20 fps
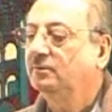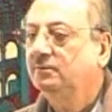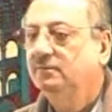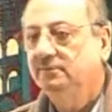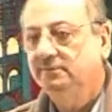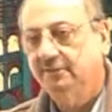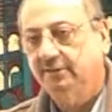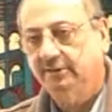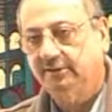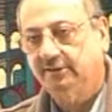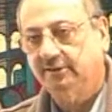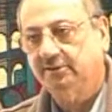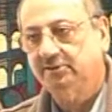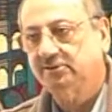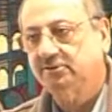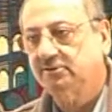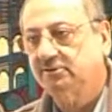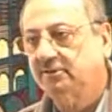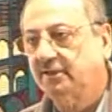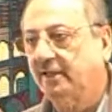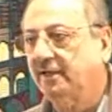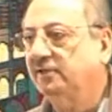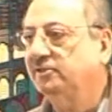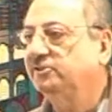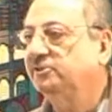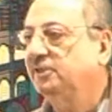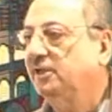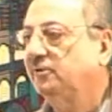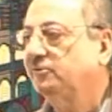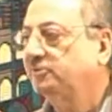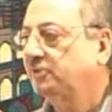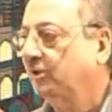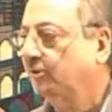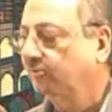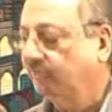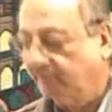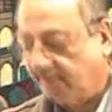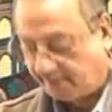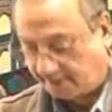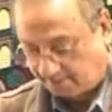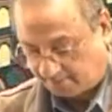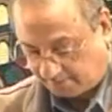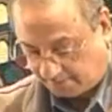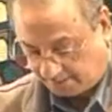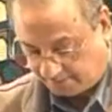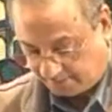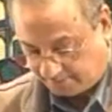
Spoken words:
that is currency of Saudi Arabia.